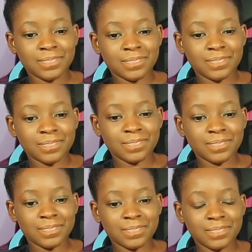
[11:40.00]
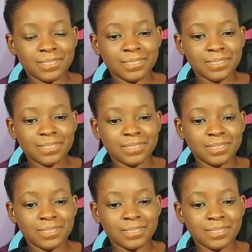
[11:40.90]

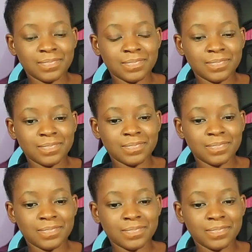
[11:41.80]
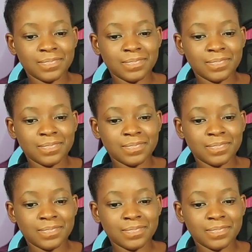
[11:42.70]
No words are spoken by the person on screen.